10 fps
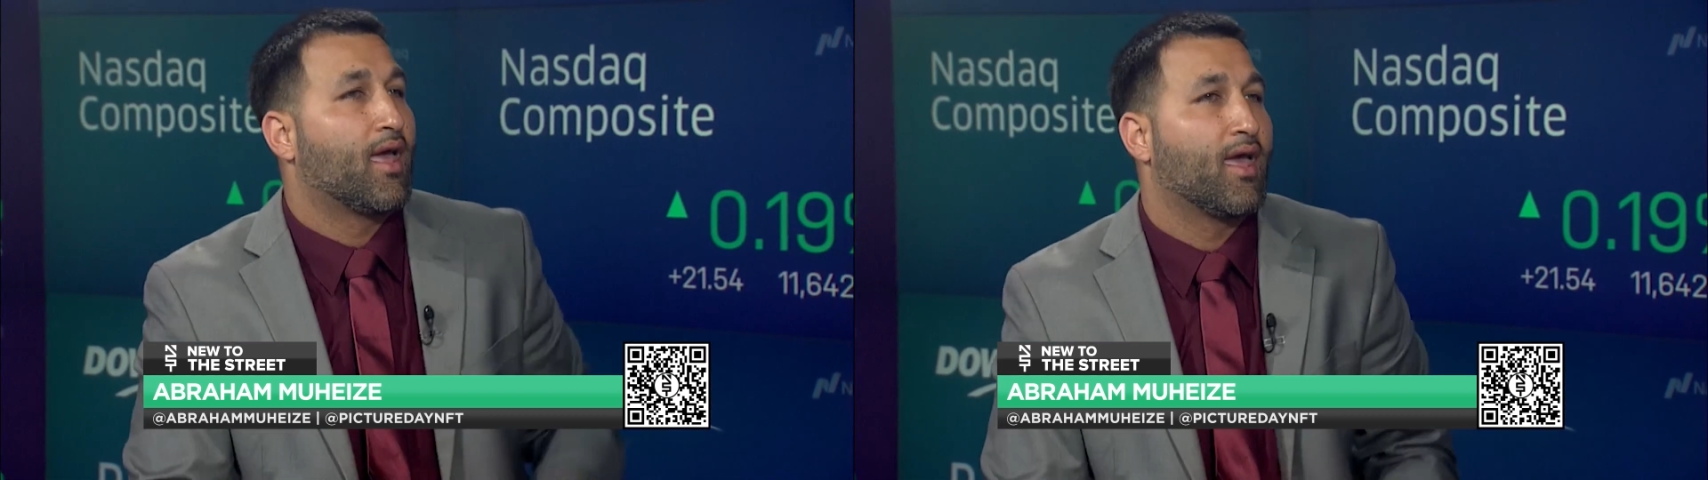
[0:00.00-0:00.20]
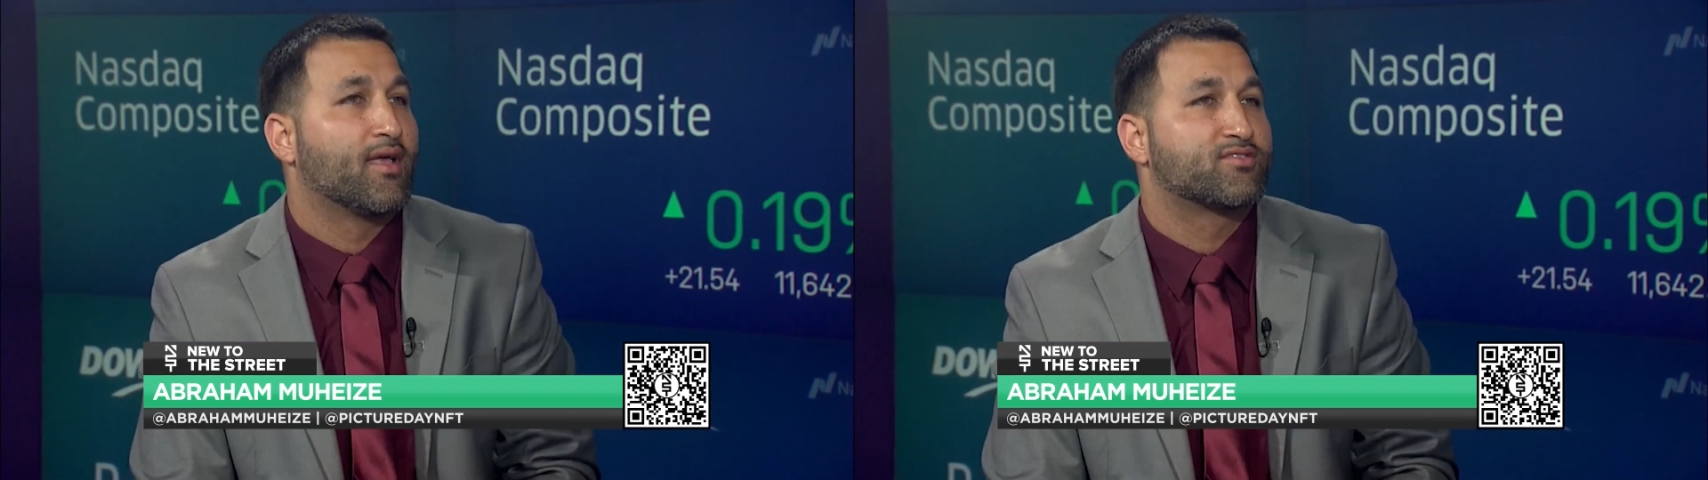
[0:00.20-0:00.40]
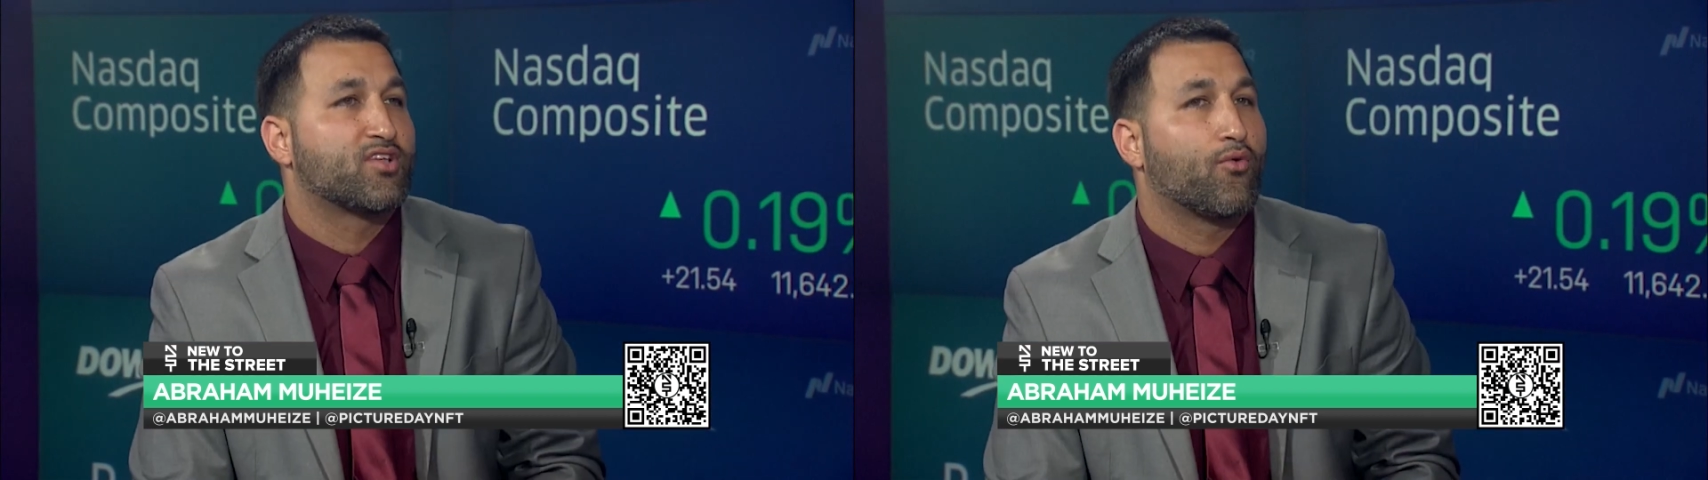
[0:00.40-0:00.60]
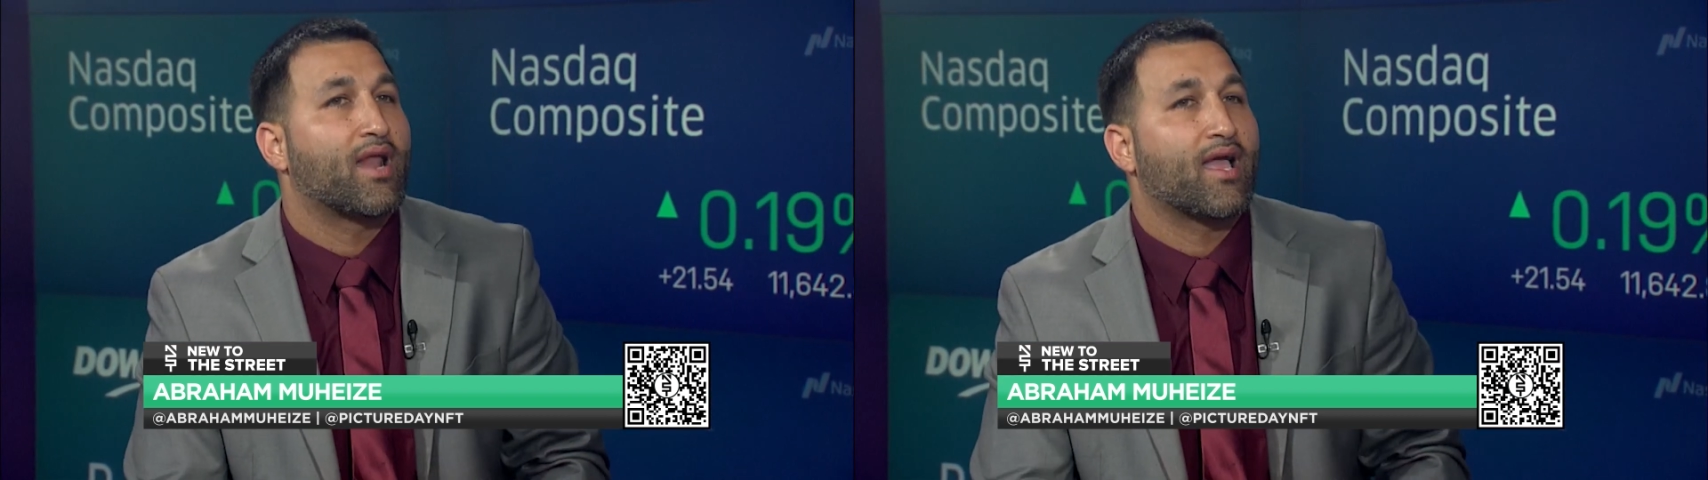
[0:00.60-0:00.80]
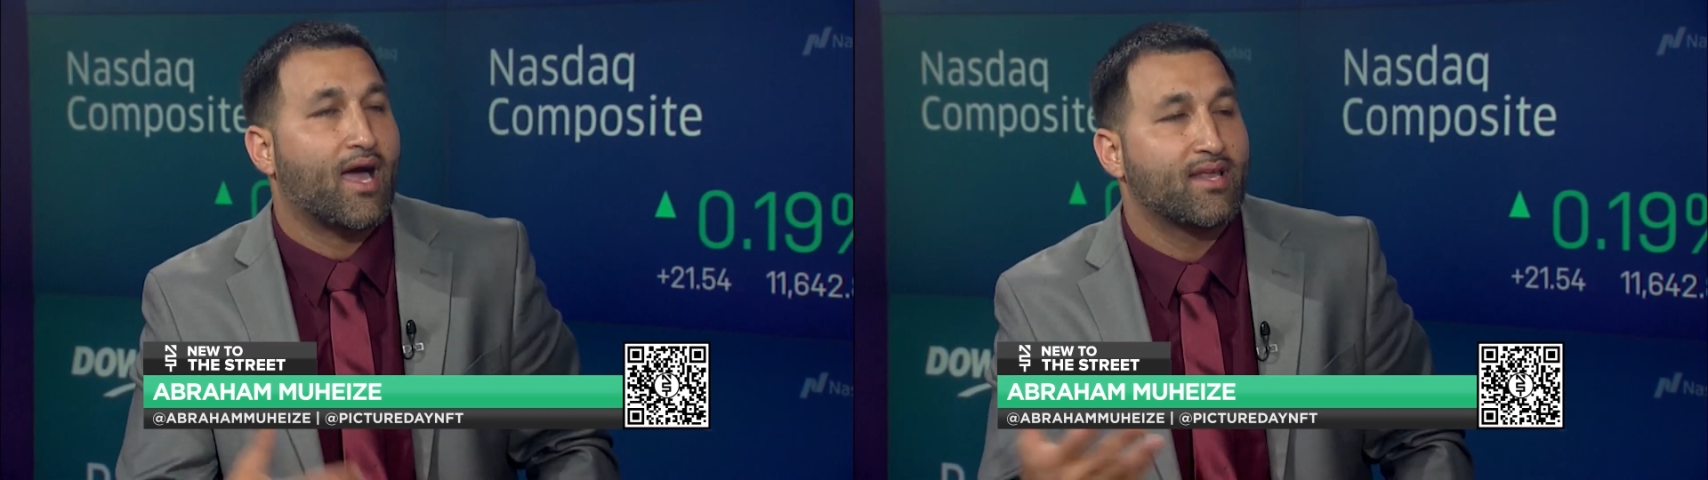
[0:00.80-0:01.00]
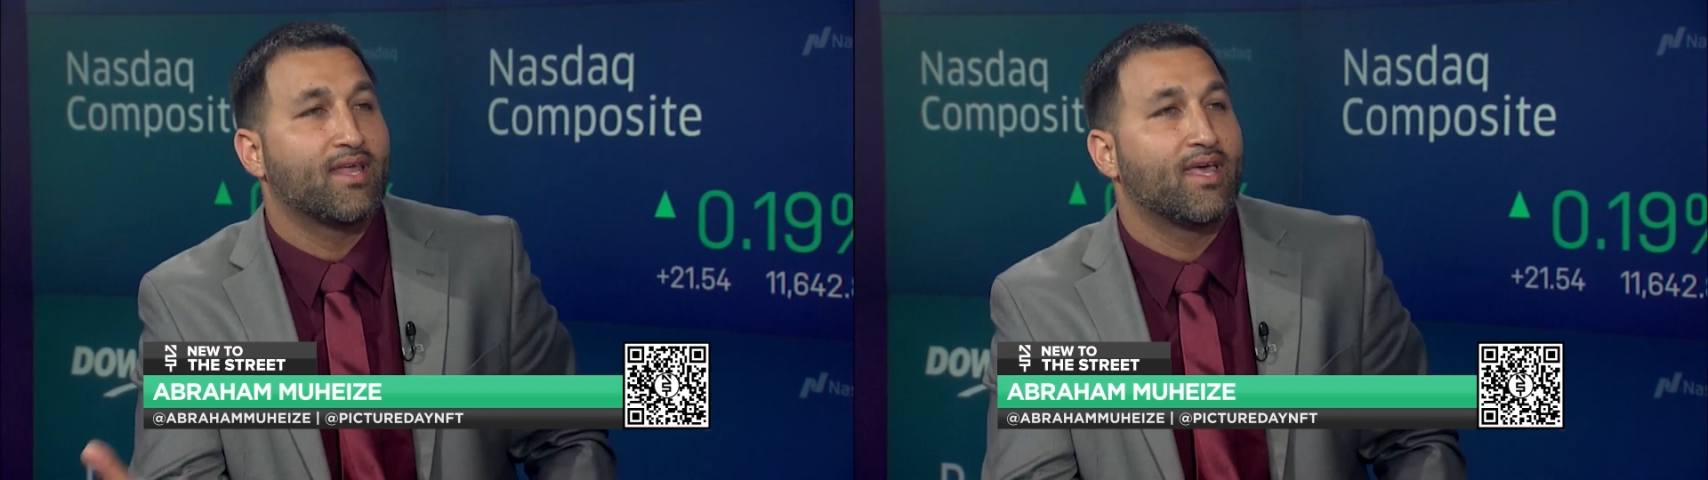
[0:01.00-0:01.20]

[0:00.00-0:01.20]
And so when I got into